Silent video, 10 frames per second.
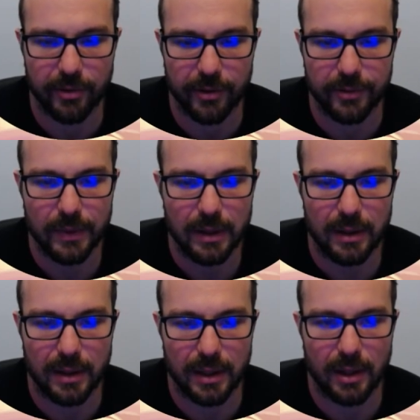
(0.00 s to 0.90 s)
So
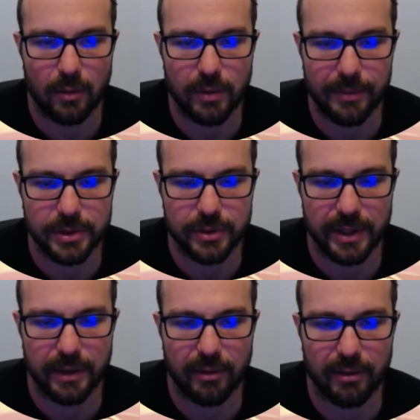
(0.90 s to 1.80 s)
I'll probably try
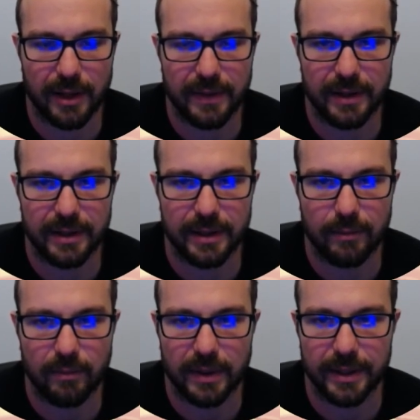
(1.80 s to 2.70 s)
and slot that
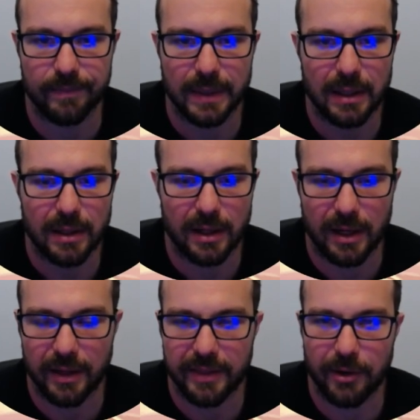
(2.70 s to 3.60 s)
in, but
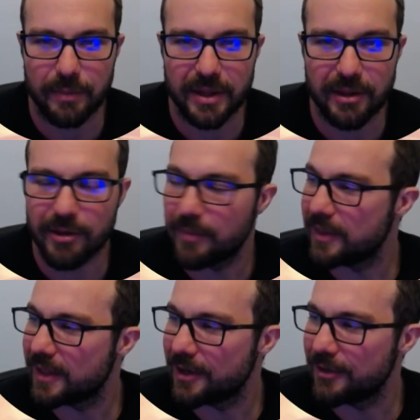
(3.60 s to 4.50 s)
that'll be
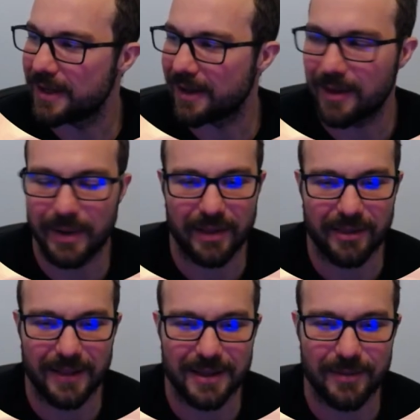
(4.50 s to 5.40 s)
something that I do the next time I
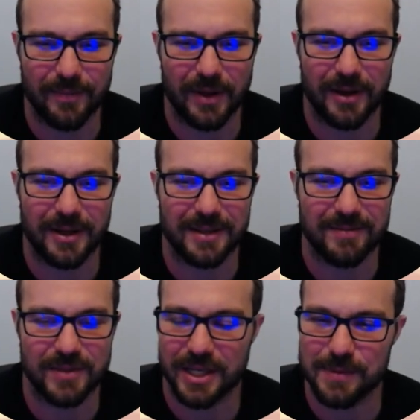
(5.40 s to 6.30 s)
select
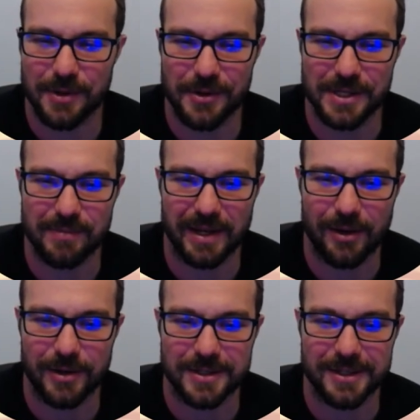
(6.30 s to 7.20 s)
Jack Sparrow as my
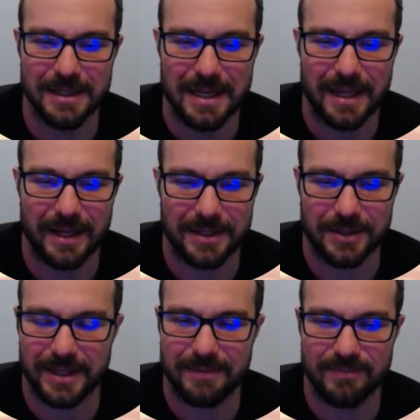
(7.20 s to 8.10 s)
character. And
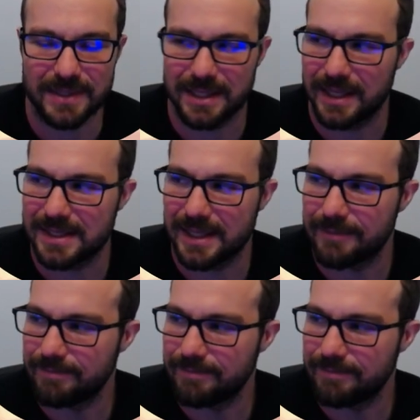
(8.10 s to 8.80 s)
until then, see you next time.